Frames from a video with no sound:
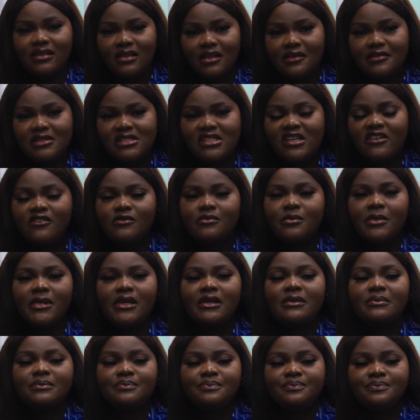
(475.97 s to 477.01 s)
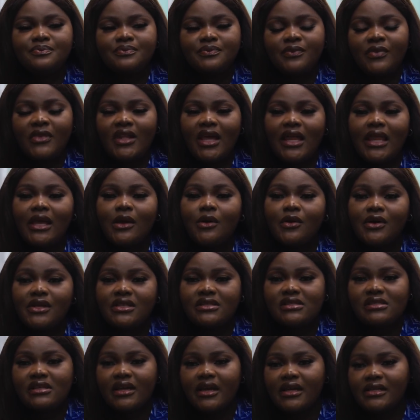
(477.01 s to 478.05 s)
They received me and I got
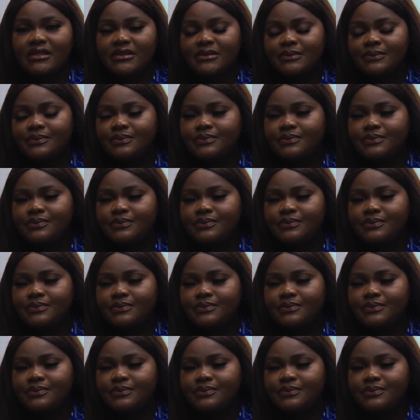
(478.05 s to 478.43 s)
inside.